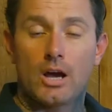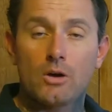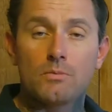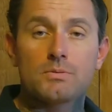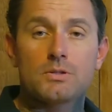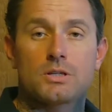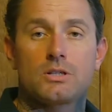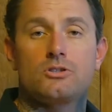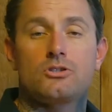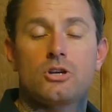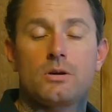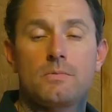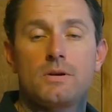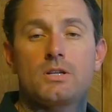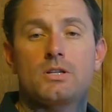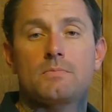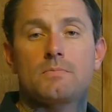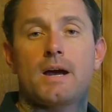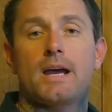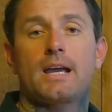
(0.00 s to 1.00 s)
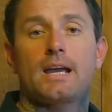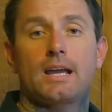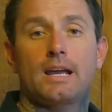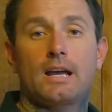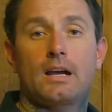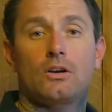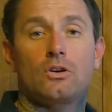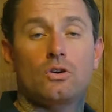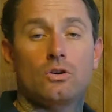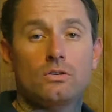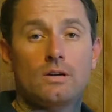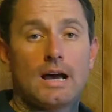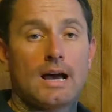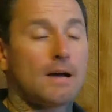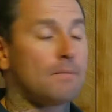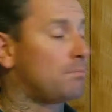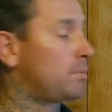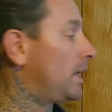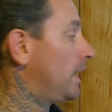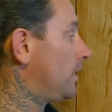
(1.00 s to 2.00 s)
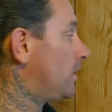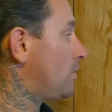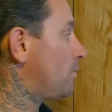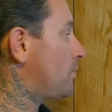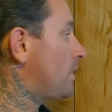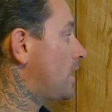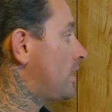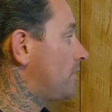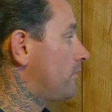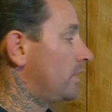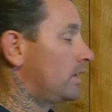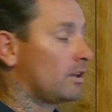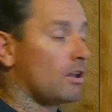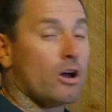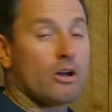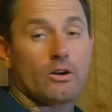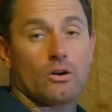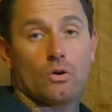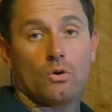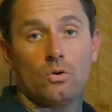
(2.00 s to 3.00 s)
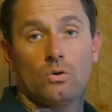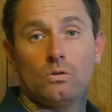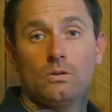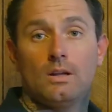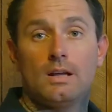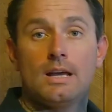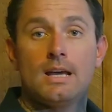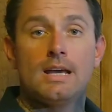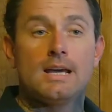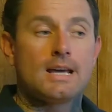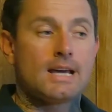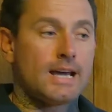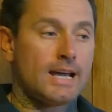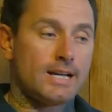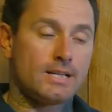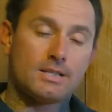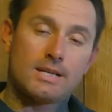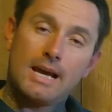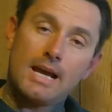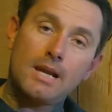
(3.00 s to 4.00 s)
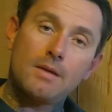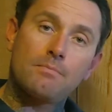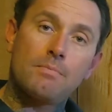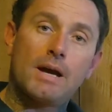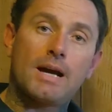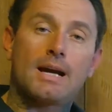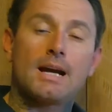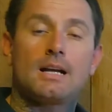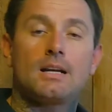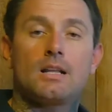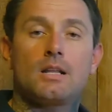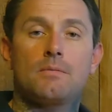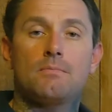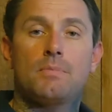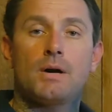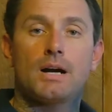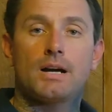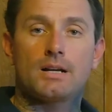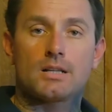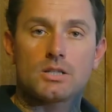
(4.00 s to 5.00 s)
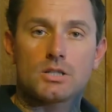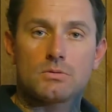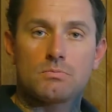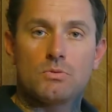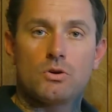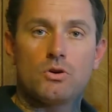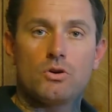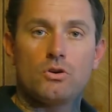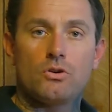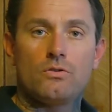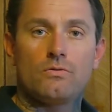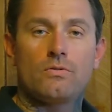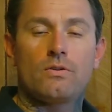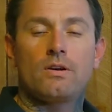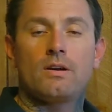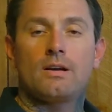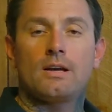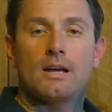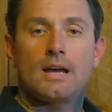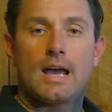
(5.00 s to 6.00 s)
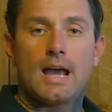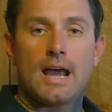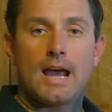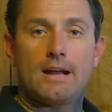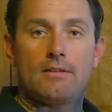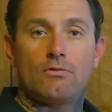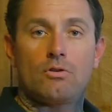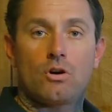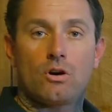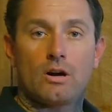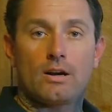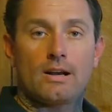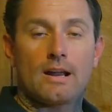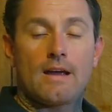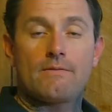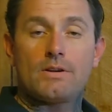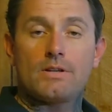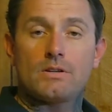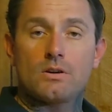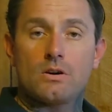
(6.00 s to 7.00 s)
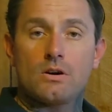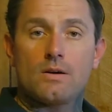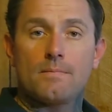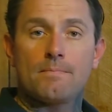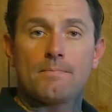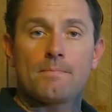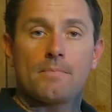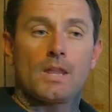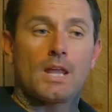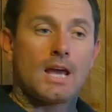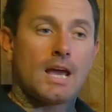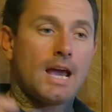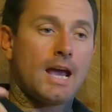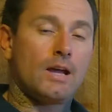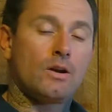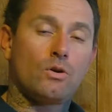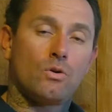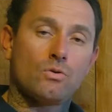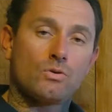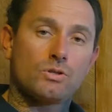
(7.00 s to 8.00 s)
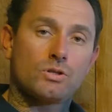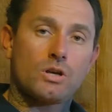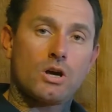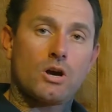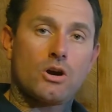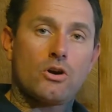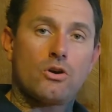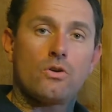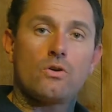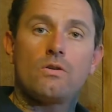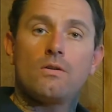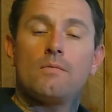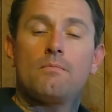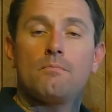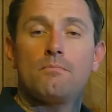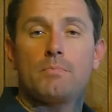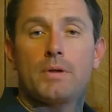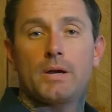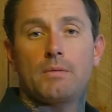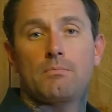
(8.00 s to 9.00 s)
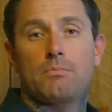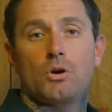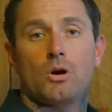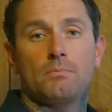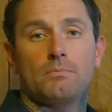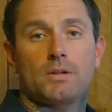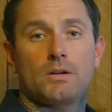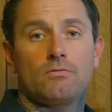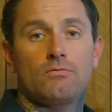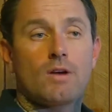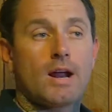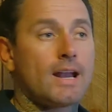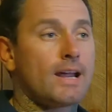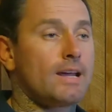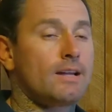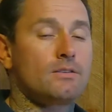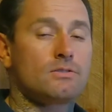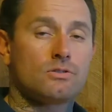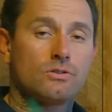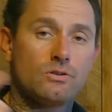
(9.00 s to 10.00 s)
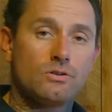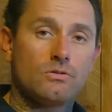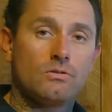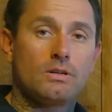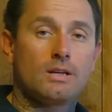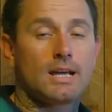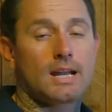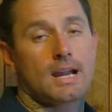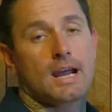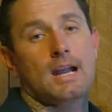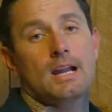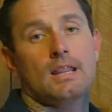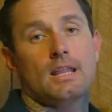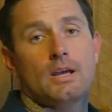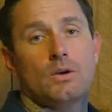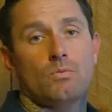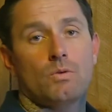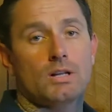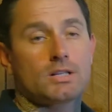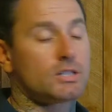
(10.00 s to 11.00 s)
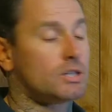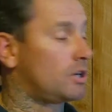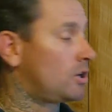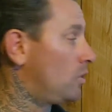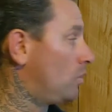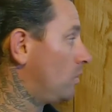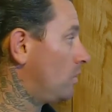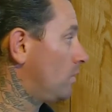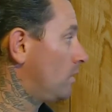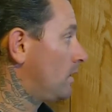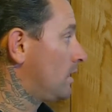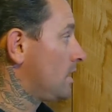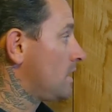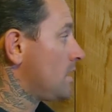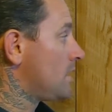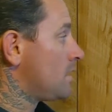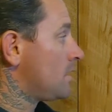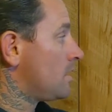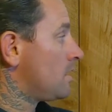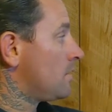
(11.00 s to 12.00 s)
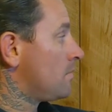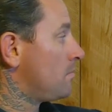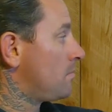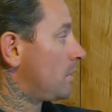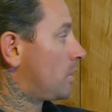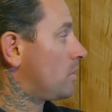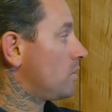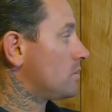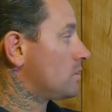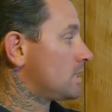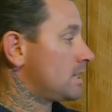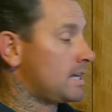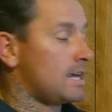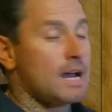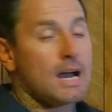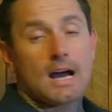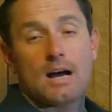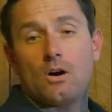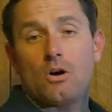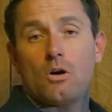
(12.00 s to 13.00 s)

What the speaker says: helps contribute to making a good plant operator in load and haul, is getting back under the bucket smooth and right every time, and also being prompt and ready to get out of there once you're gone. Because the